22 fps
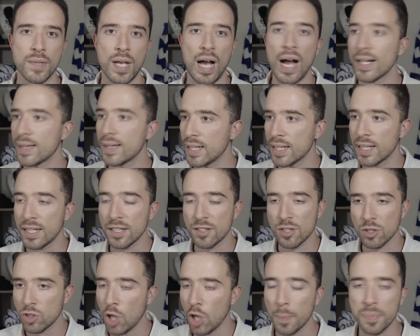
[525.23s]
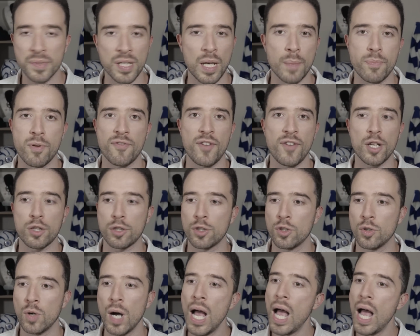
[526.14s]
I think he's a top tier
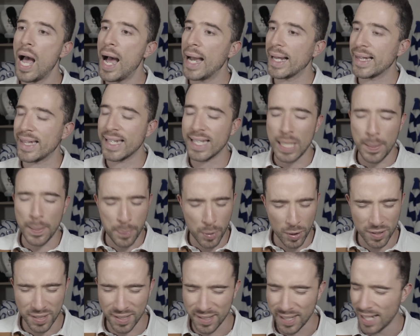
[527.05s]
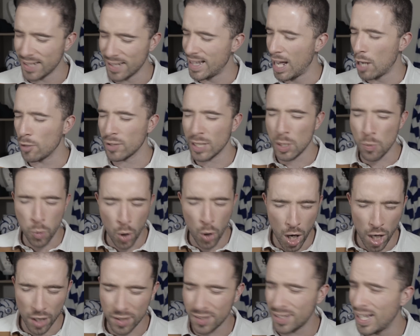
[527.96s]
professional. I think he puts his head down, he
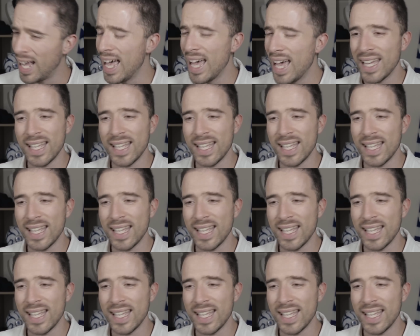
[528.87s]
works.